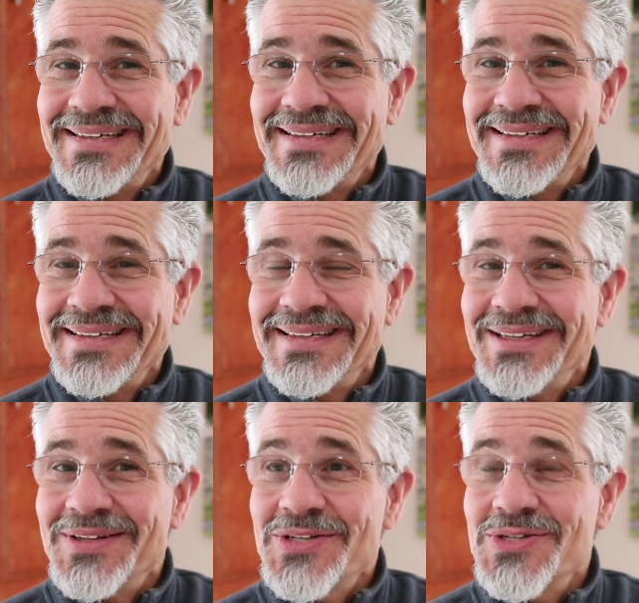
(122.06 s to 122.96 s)
uh,
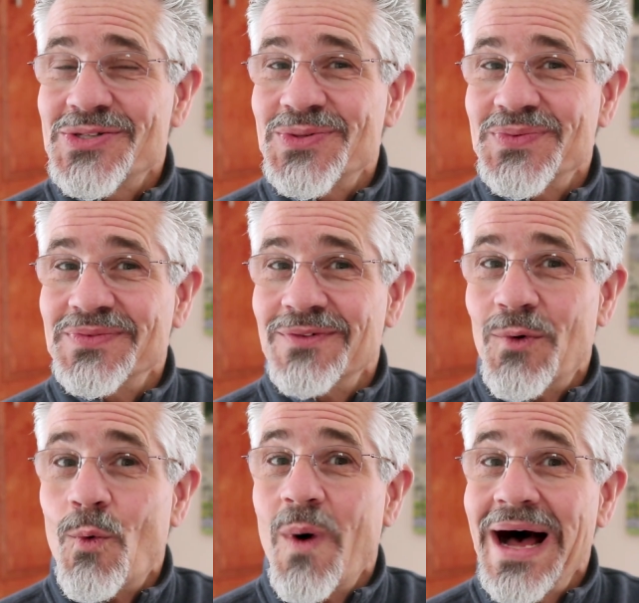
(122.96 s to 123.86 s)
you know, this is
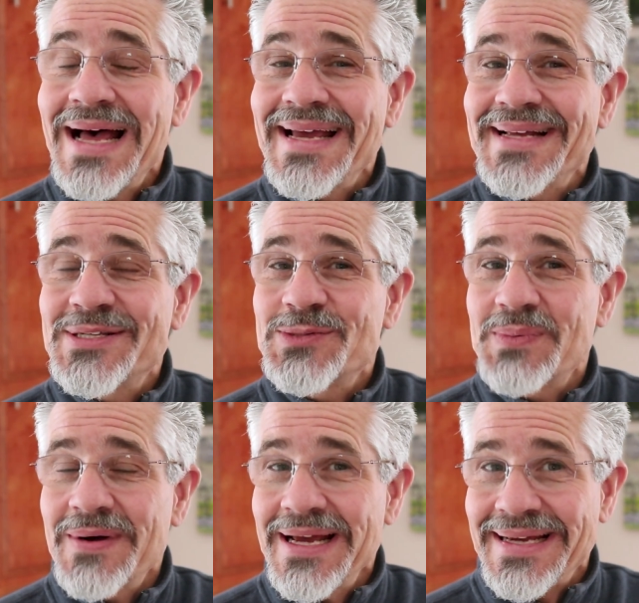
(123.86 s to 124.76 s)

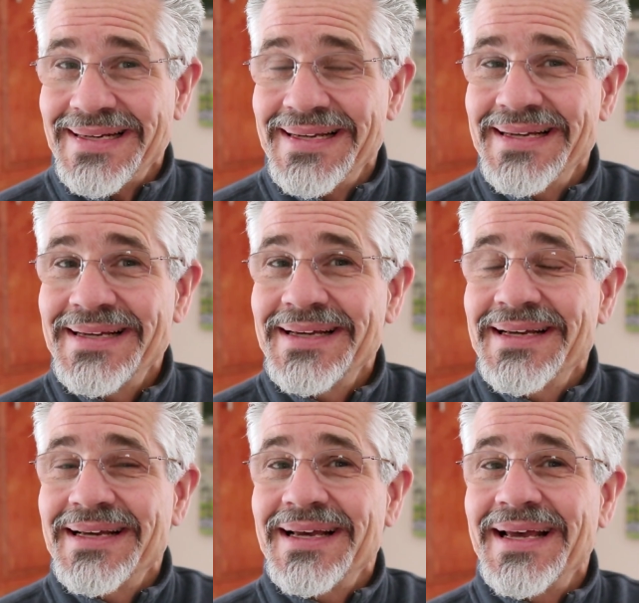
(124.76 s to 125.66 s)
widespread,
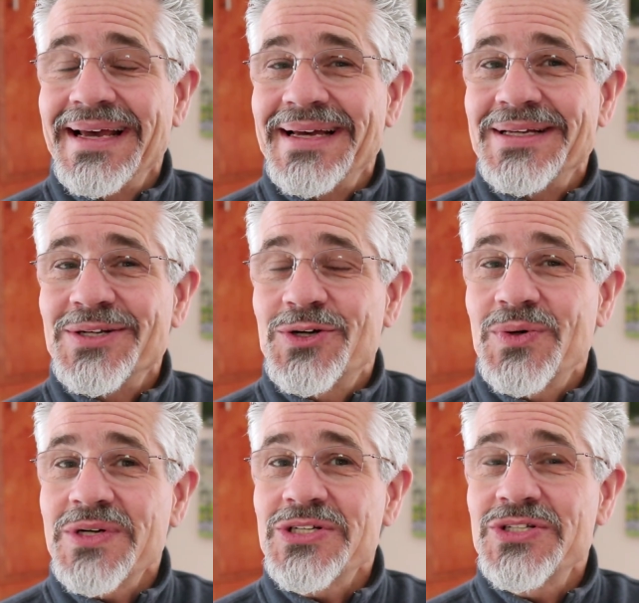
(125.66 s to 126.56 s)
and
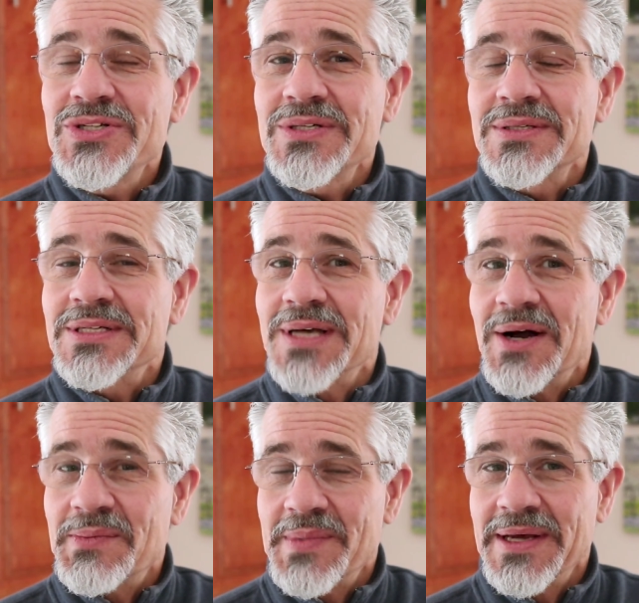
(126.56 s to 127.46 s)
Christian
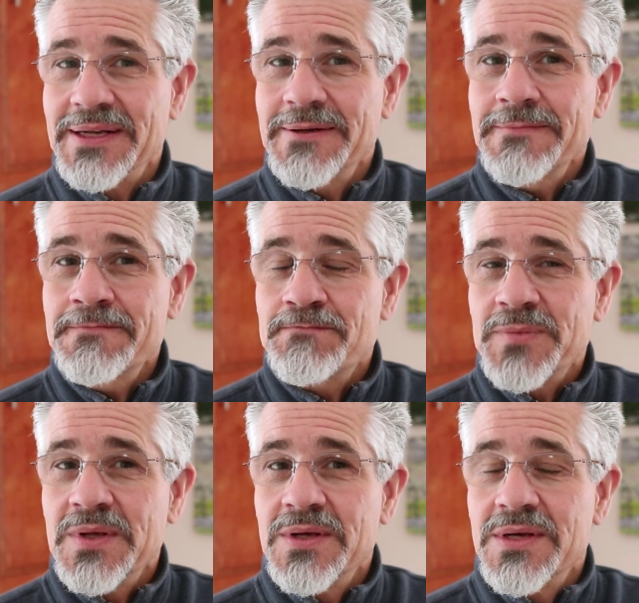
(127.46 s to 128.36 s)
young men
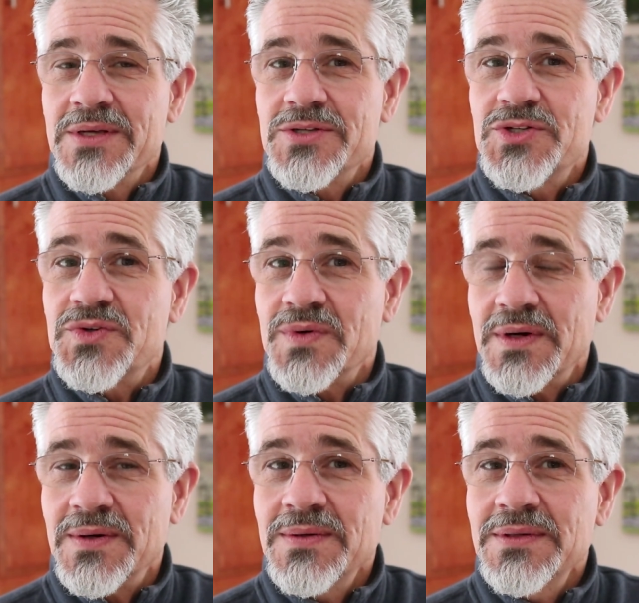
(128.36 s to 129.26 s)

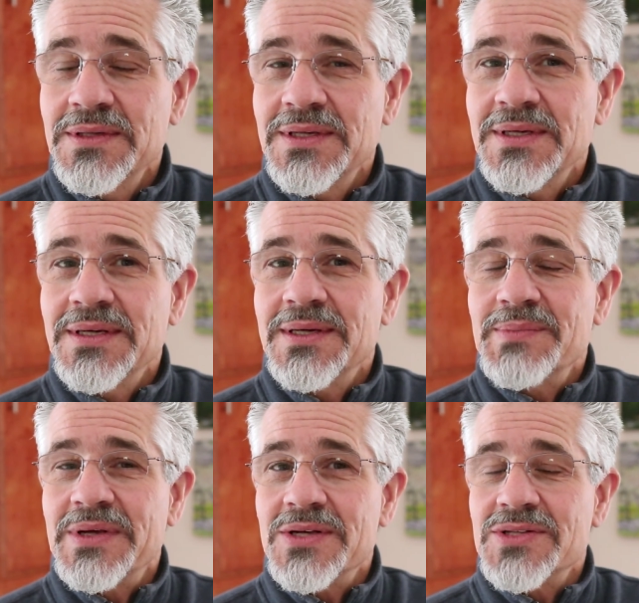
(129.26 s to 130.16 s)
struggle
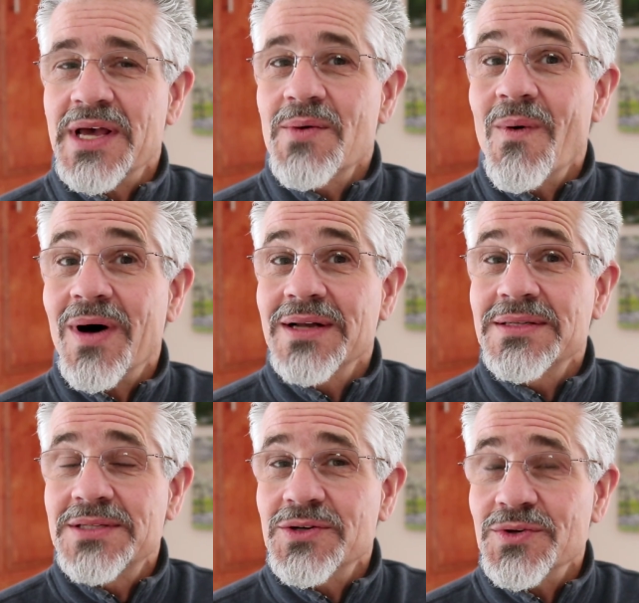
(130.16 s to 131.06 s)
because they
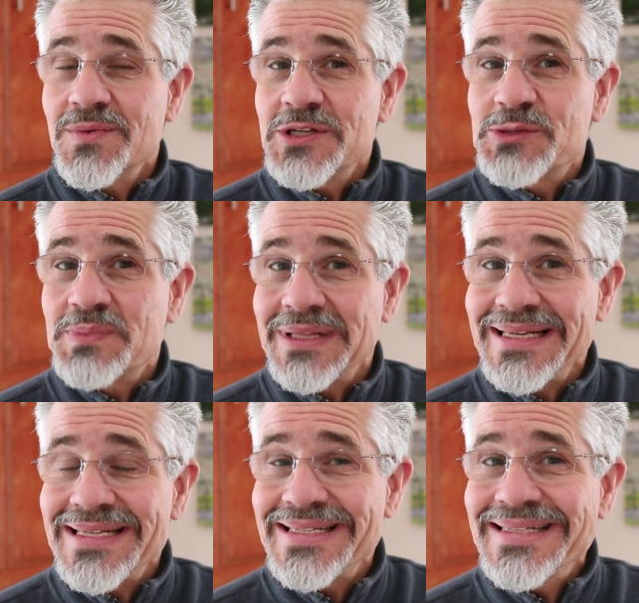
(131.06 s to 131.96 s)
want to do what's
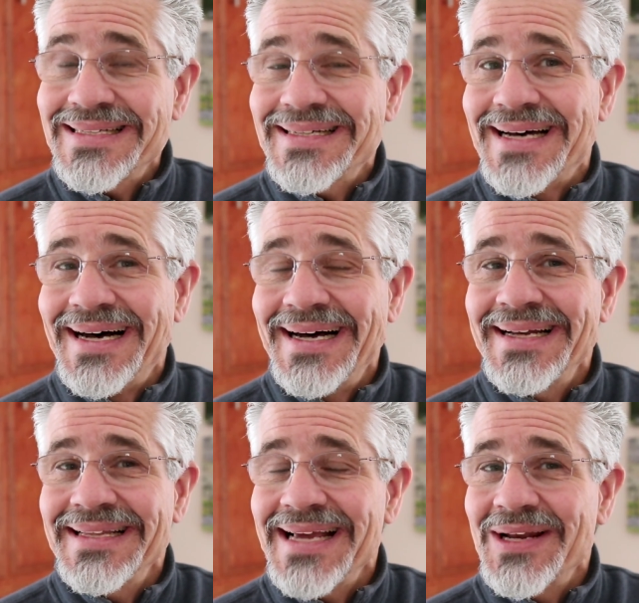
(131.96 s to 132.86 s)
pleasing to
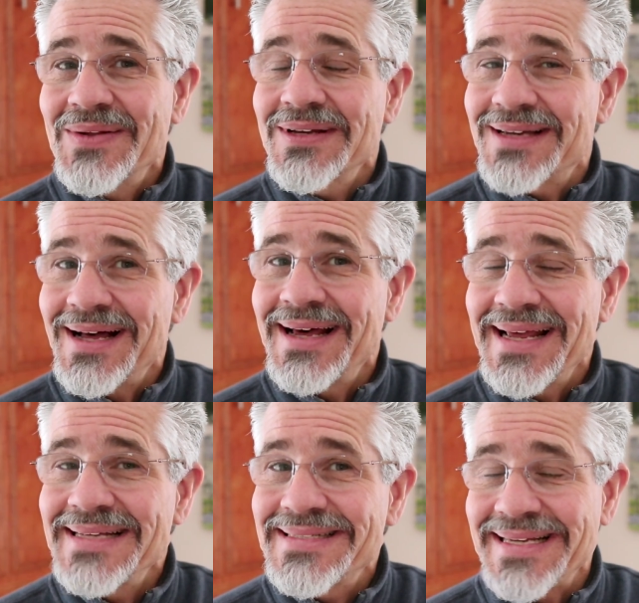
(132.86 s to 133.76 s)
God, and they know that God
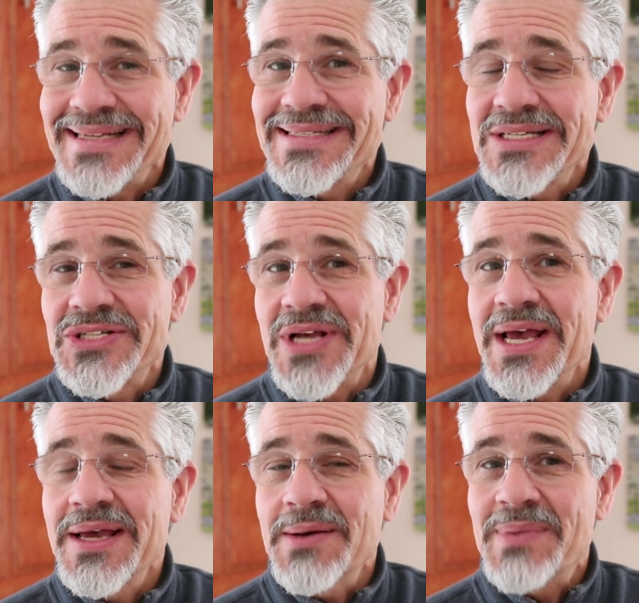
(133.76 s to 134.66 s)
has things to
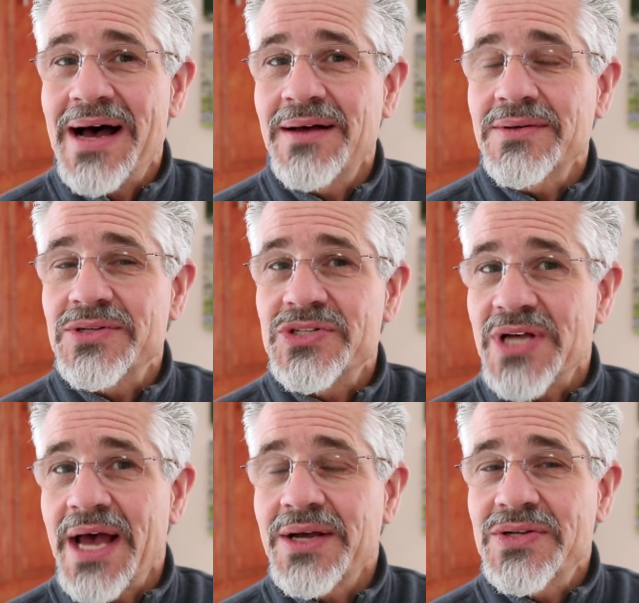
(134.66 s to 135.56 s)
say about
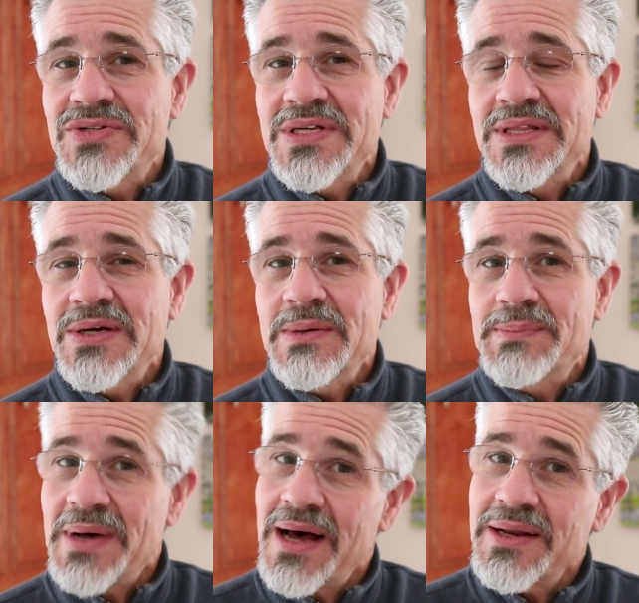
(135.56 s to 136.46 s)
sex and their
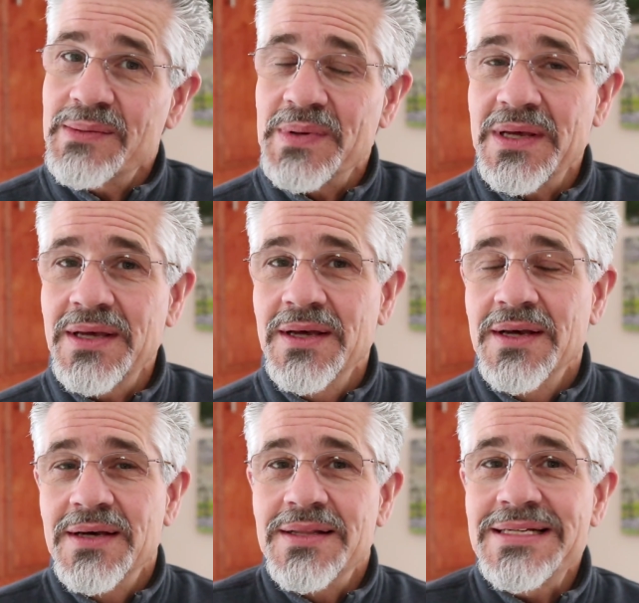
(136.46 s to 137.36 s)
body being
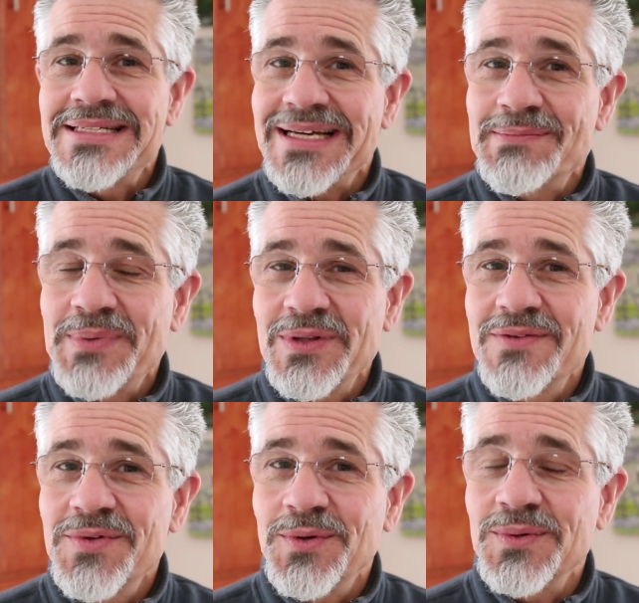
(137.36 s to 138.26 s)
the temple
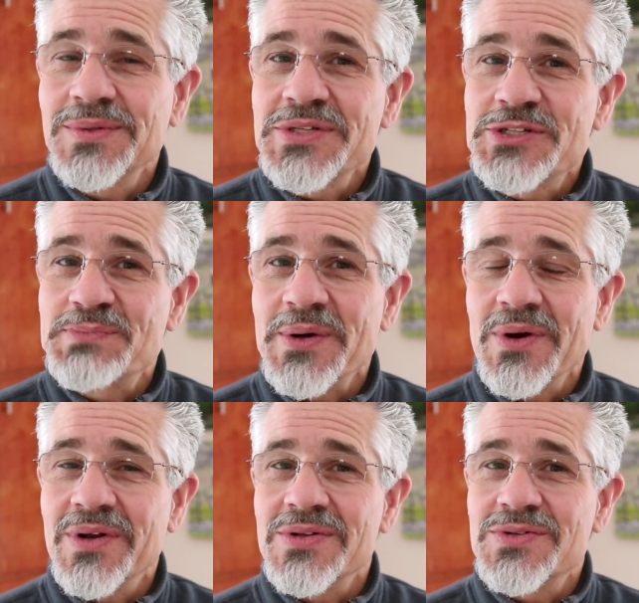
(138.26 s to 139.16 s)
of the Holy
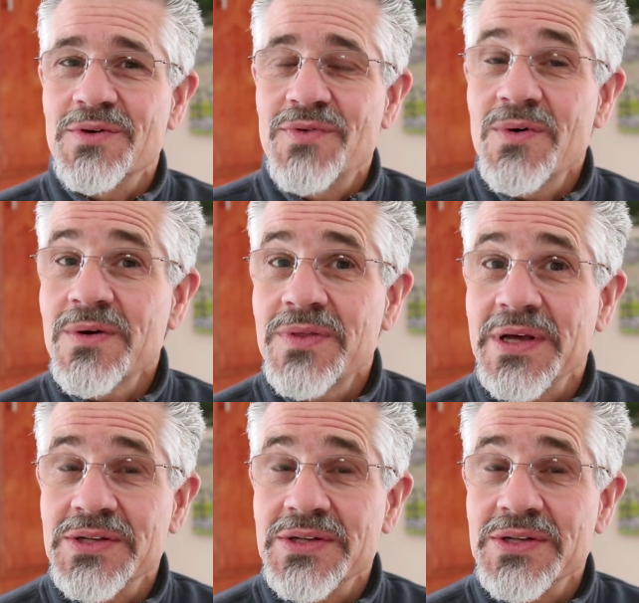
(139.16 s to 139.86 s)
Spirit and so forth.